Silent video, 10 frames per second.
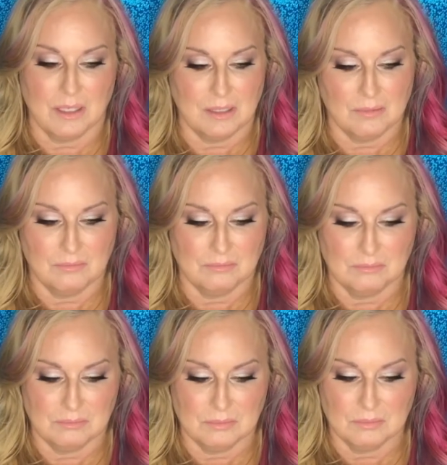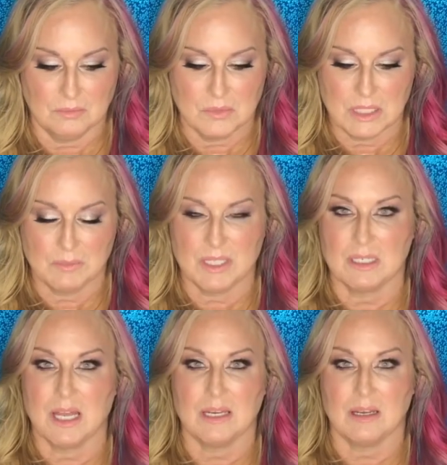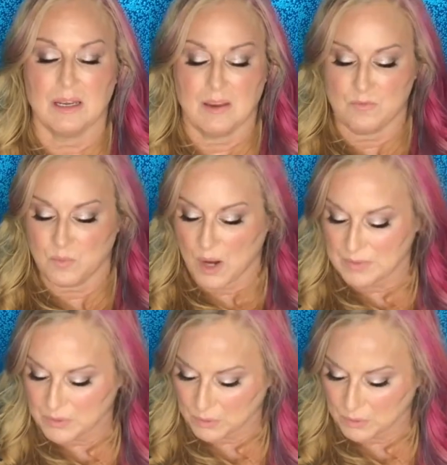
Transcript: They seem to not have brought